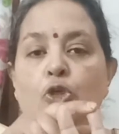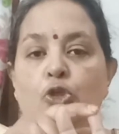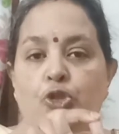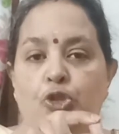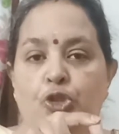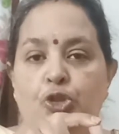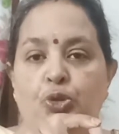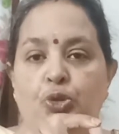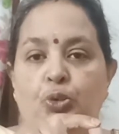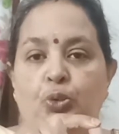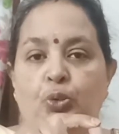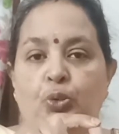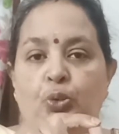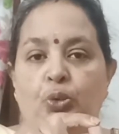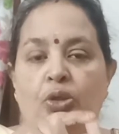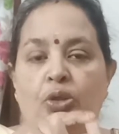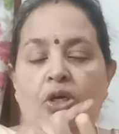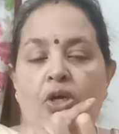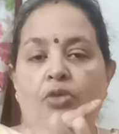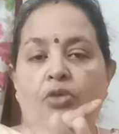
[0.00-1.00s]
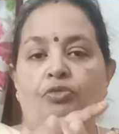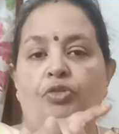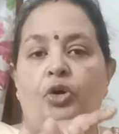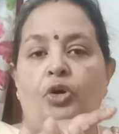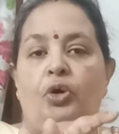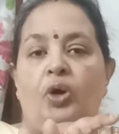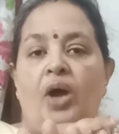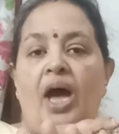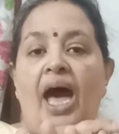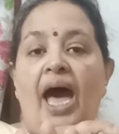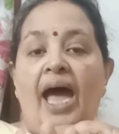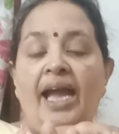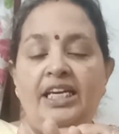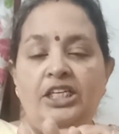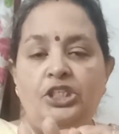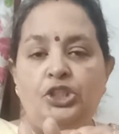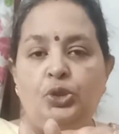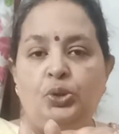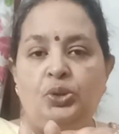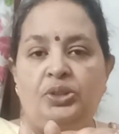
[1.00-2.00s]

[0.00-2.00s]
do, for I to